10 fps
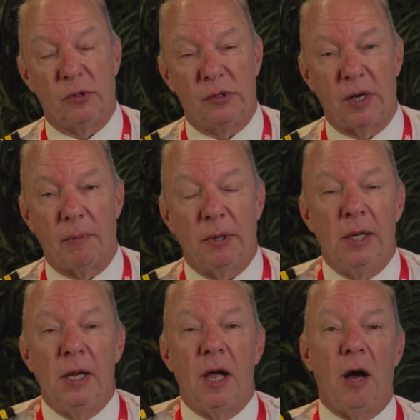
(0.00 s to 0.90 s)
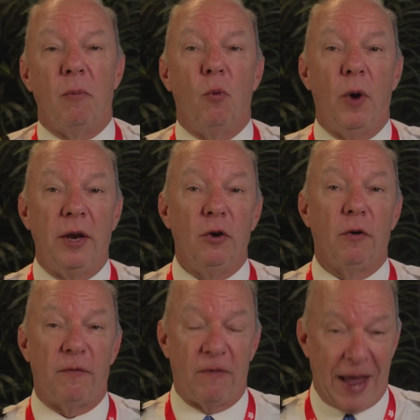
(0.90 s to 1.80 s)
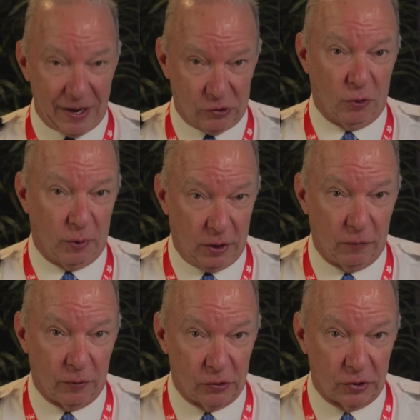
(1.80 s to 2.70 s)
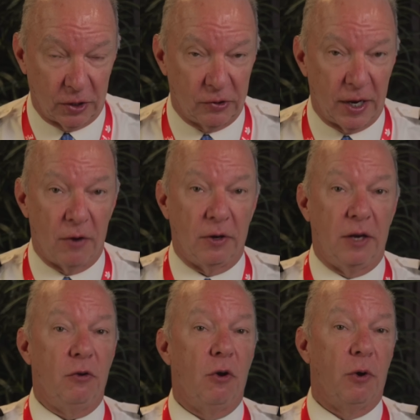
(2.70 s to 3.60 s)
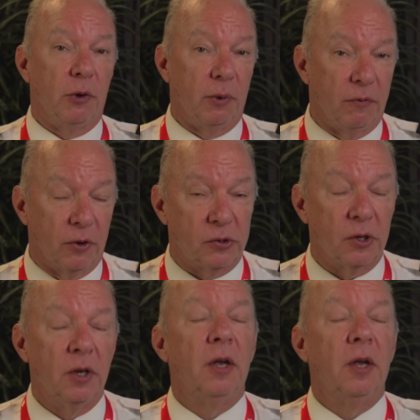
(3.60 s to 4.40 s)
a stop. Uh, when you're faster, when you first touch down and you go into reverse,